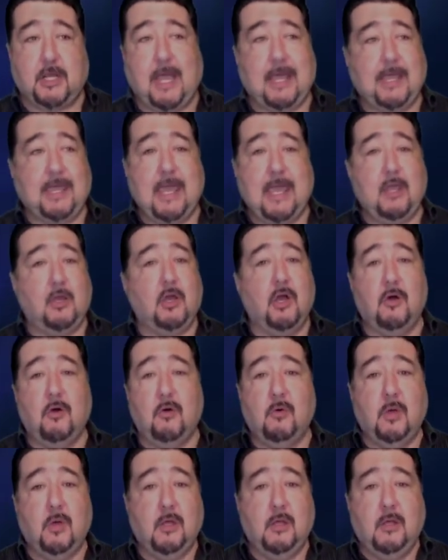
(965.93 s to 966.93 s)
I can't
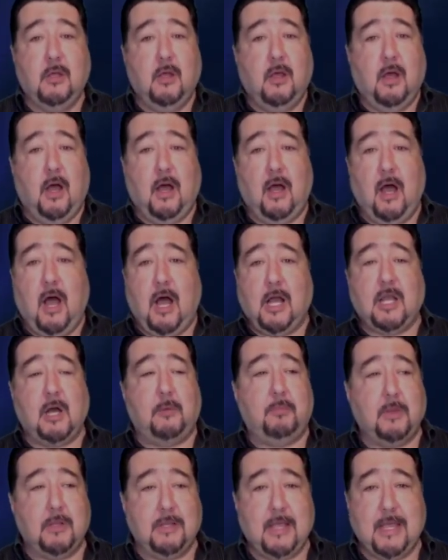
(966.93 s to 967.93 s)
go uh, a
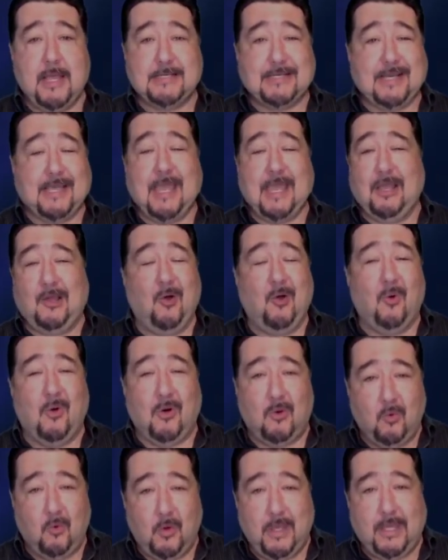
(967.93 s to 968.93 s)
couple of days. I can't go a
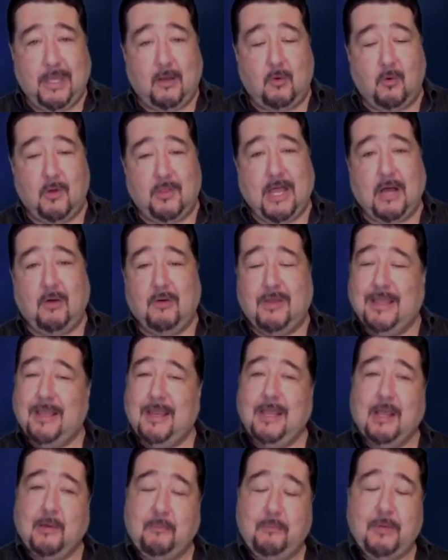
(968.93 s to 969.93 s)
week without
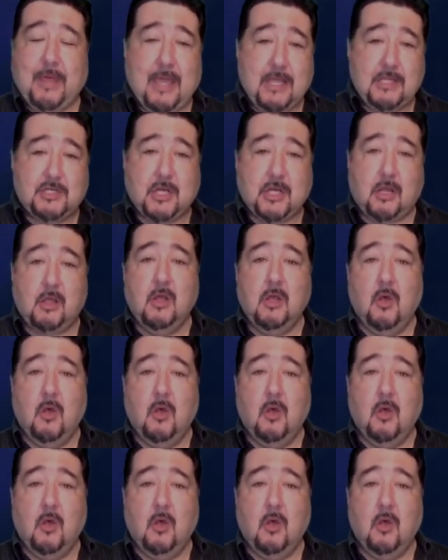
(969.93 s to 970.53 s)
getting a paycheck.